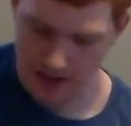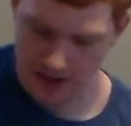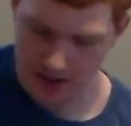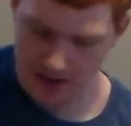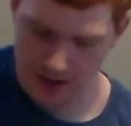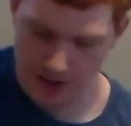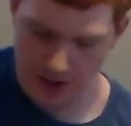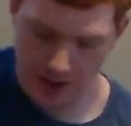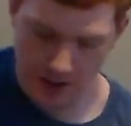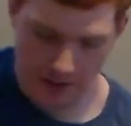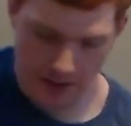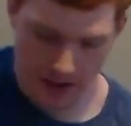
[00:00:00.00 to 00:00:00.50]

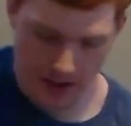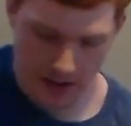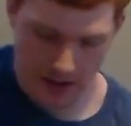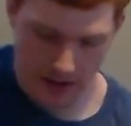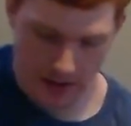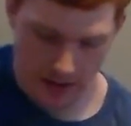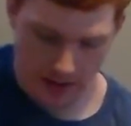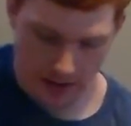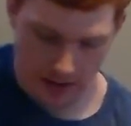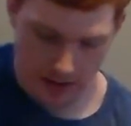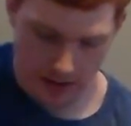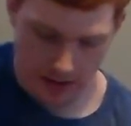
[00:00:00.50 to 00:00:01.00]
strumming,
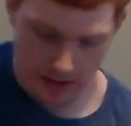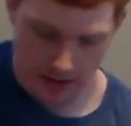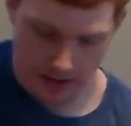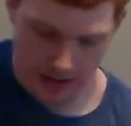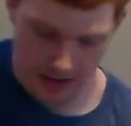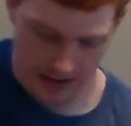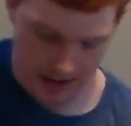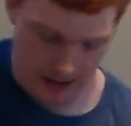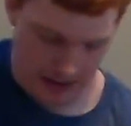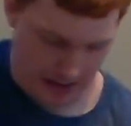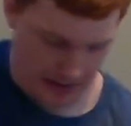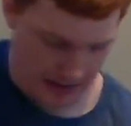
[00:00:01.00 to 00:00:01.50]

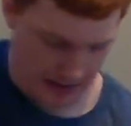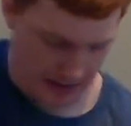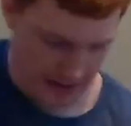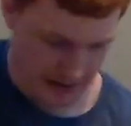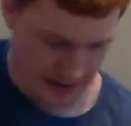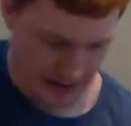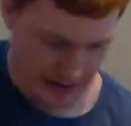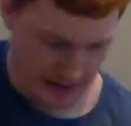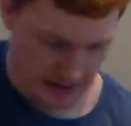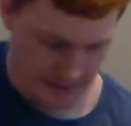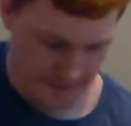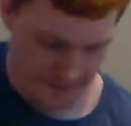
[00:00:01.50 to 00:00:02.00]

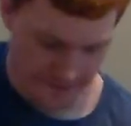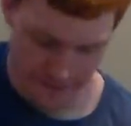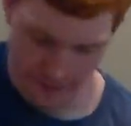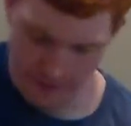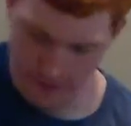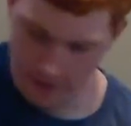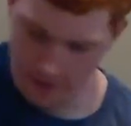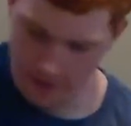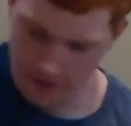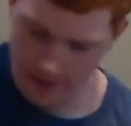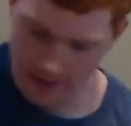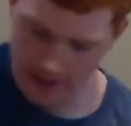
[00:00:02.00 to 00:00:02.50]
aka for the
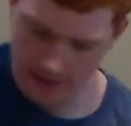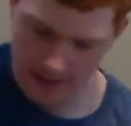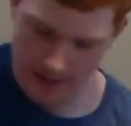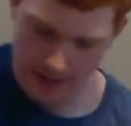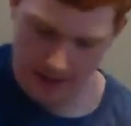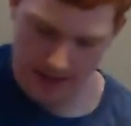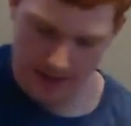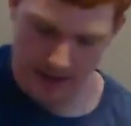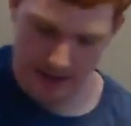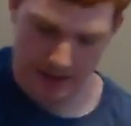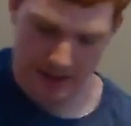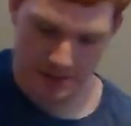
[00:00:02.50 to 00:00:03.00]
chorus,
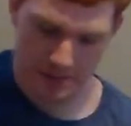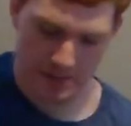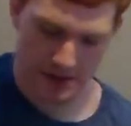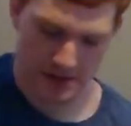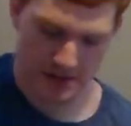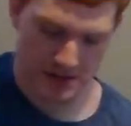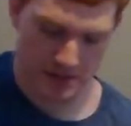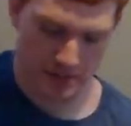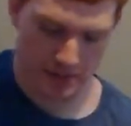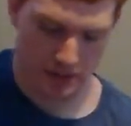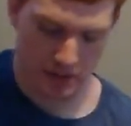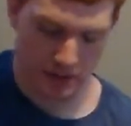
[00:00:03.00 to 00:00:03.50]
it's
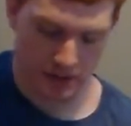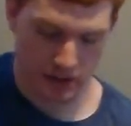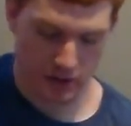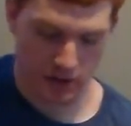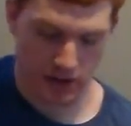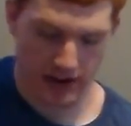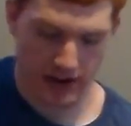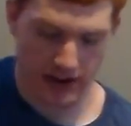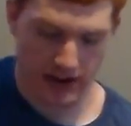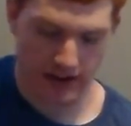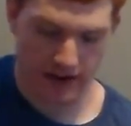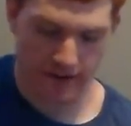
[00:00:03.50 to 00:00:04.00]
pretty simple.
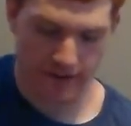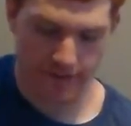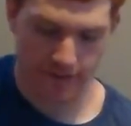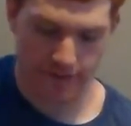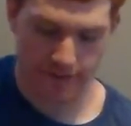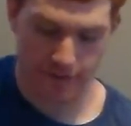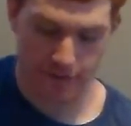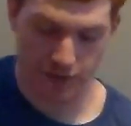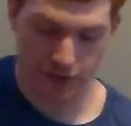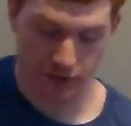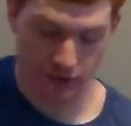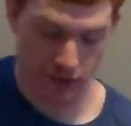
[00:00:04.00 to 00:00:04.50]
You have,
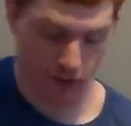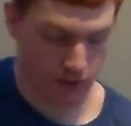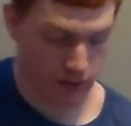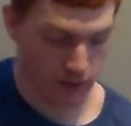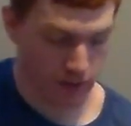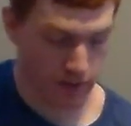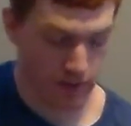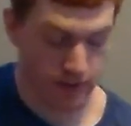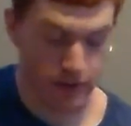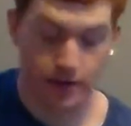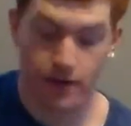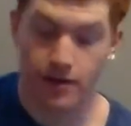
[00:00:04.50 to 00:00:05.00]
for the
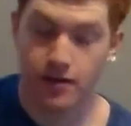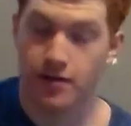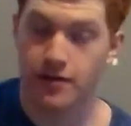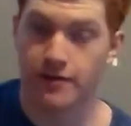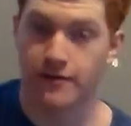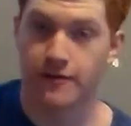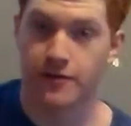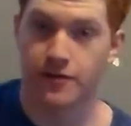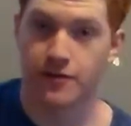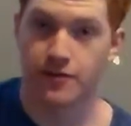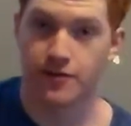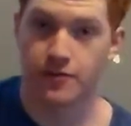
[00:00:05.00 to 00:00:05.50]
chord,
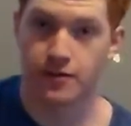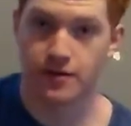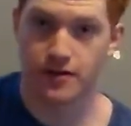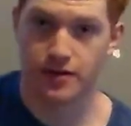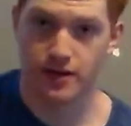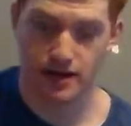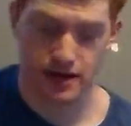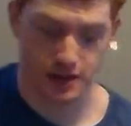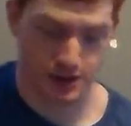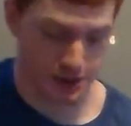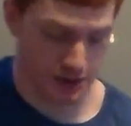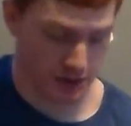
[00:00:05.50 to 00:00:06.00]
the first one
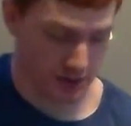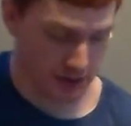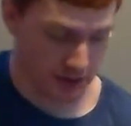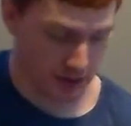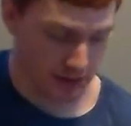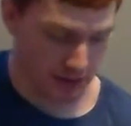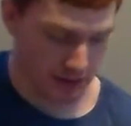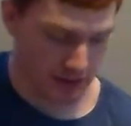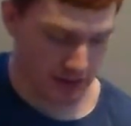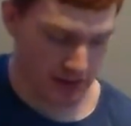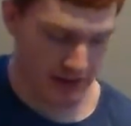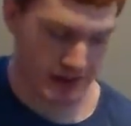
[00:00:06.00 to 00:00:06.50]
that I showed
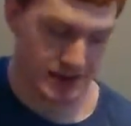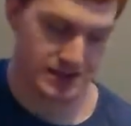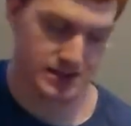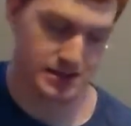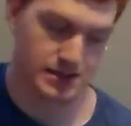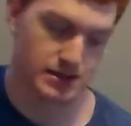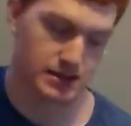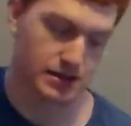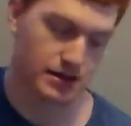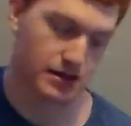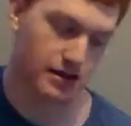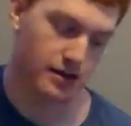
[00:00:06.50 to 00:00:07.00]
you
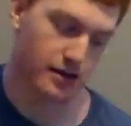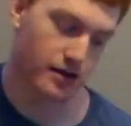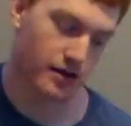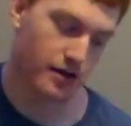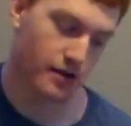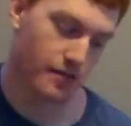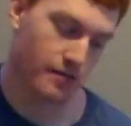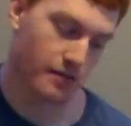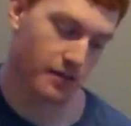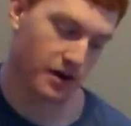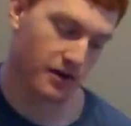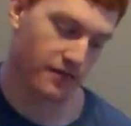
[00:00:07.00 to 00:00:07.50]
is
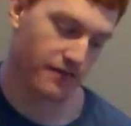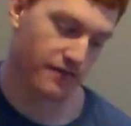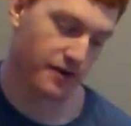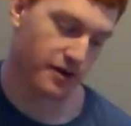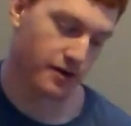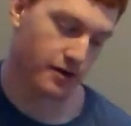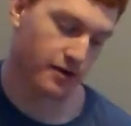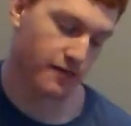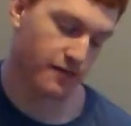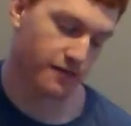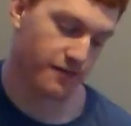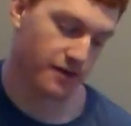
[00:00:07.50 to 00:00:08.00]
the middle
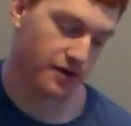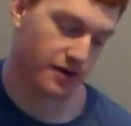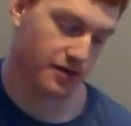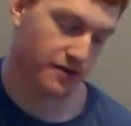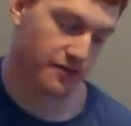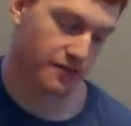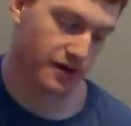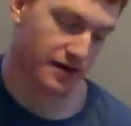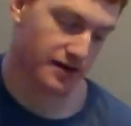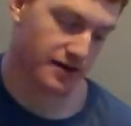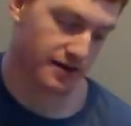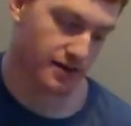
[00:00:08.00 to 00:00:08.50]
finger on
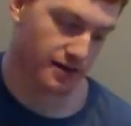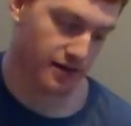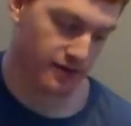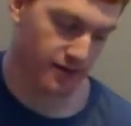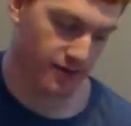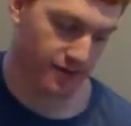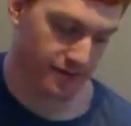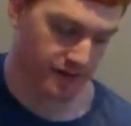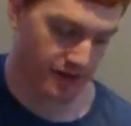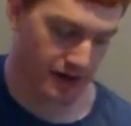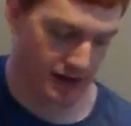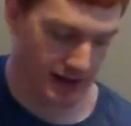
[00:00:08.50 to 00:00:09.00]
5th fret
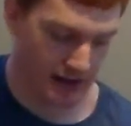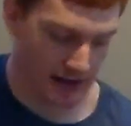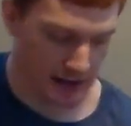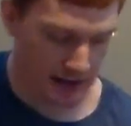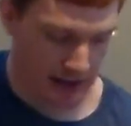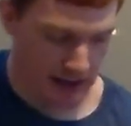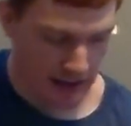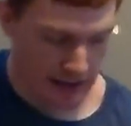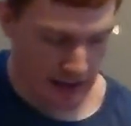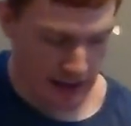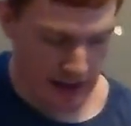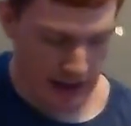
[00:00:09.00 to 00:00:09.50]
of
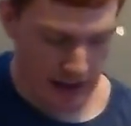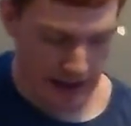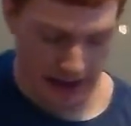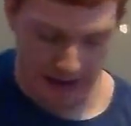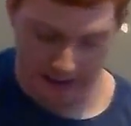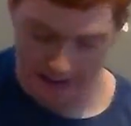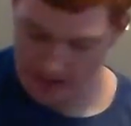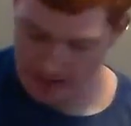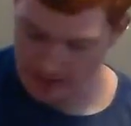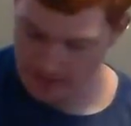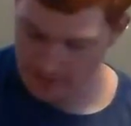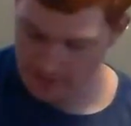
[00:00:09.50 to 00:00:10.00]
E,
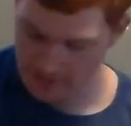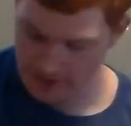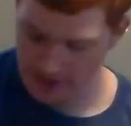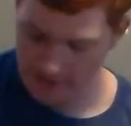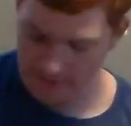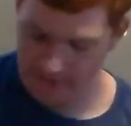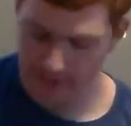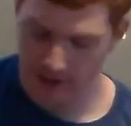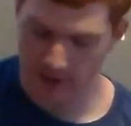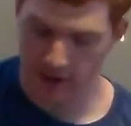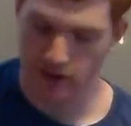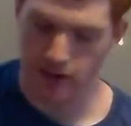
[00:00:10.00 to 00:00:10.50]
and then
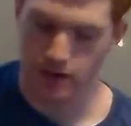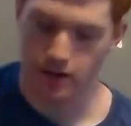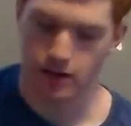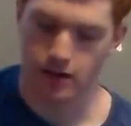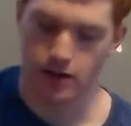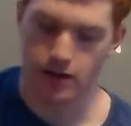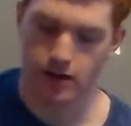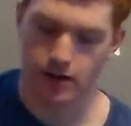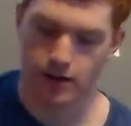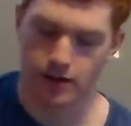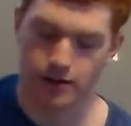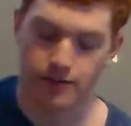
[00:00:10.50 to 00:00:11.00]
ring finger
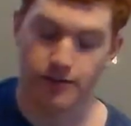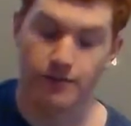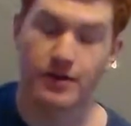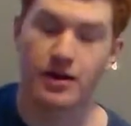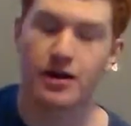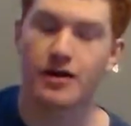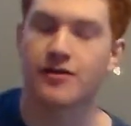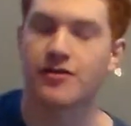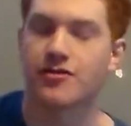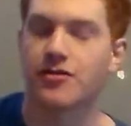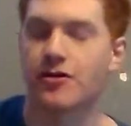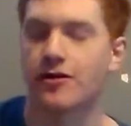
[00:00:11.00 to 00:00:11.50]
on,
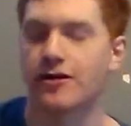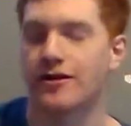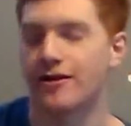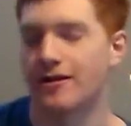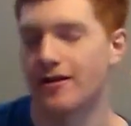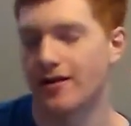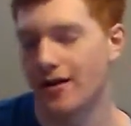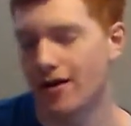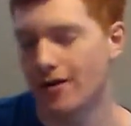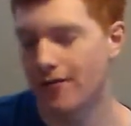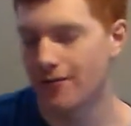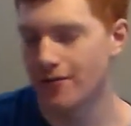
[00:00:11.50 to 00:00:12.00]
not
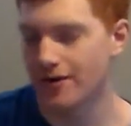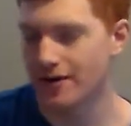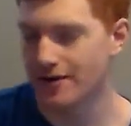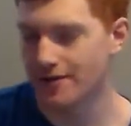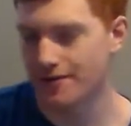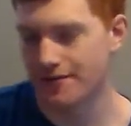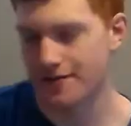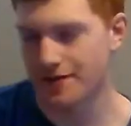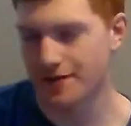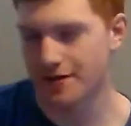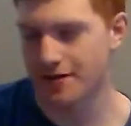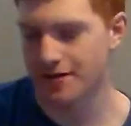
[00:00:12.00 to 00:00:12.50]

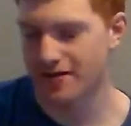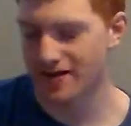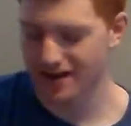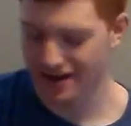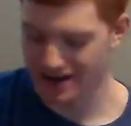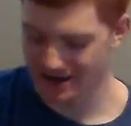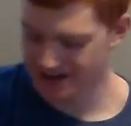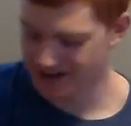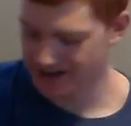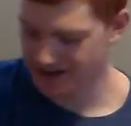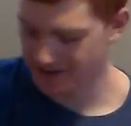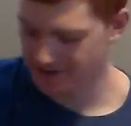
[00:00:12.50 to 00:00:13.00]
ring finger,
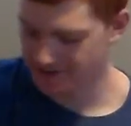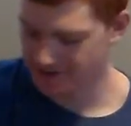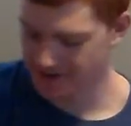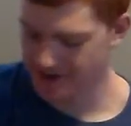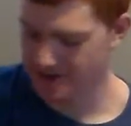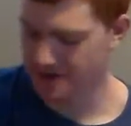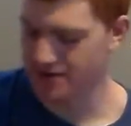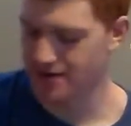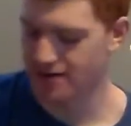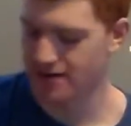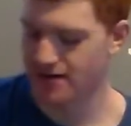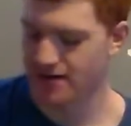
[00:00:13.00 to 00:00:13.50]
index
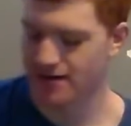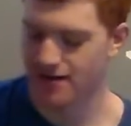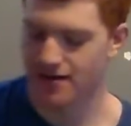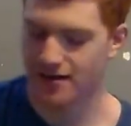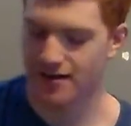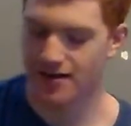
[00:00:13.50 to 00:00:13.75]
finger